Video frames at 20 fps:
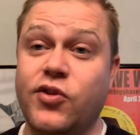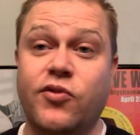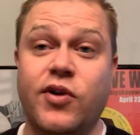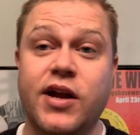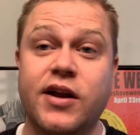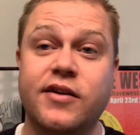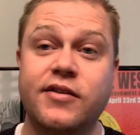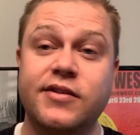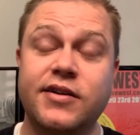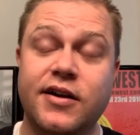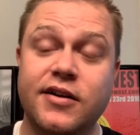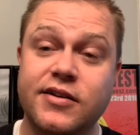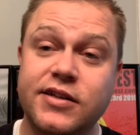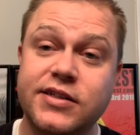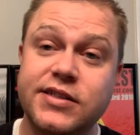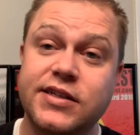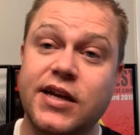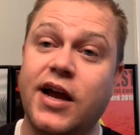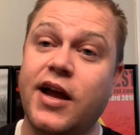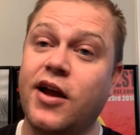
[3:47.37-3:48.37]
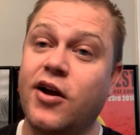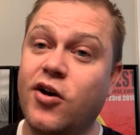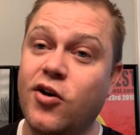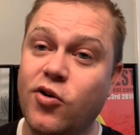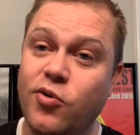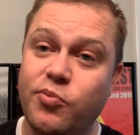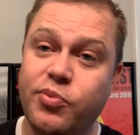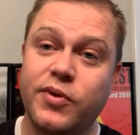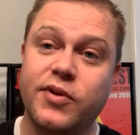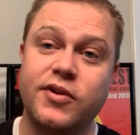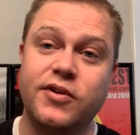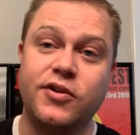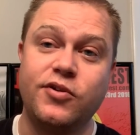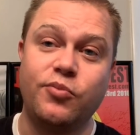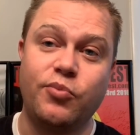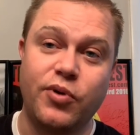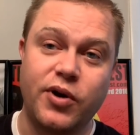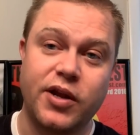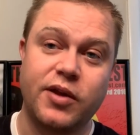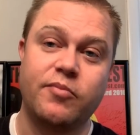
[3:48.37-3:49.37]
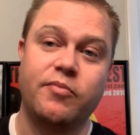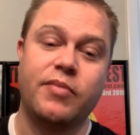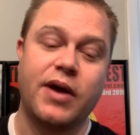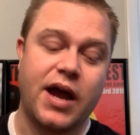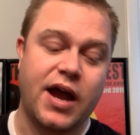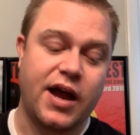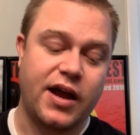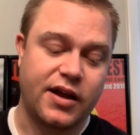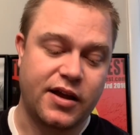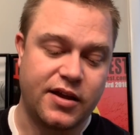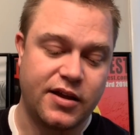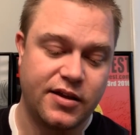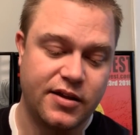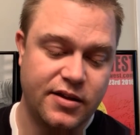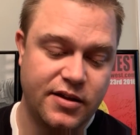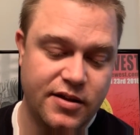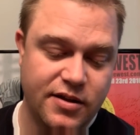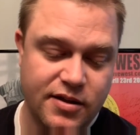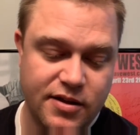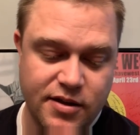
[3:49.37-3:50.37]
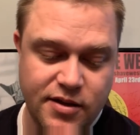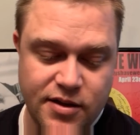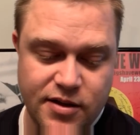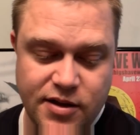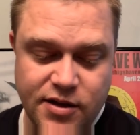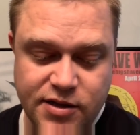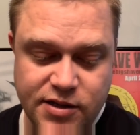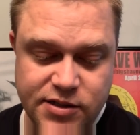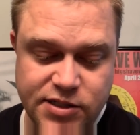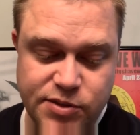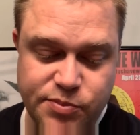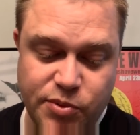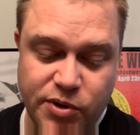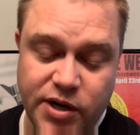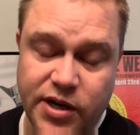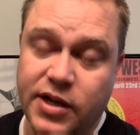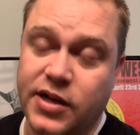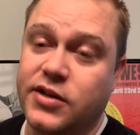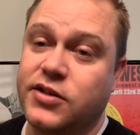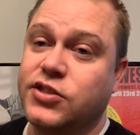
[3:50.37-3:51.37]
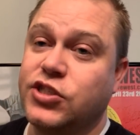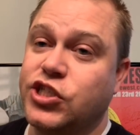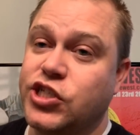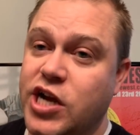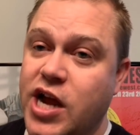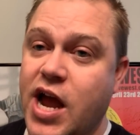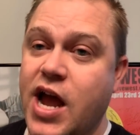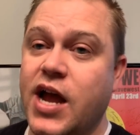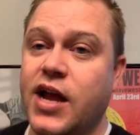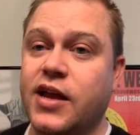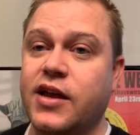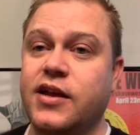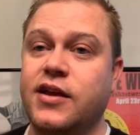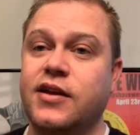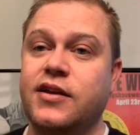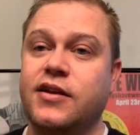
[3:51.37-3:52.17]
the record, Douglas, I hope you bring back Spring Hill Jack.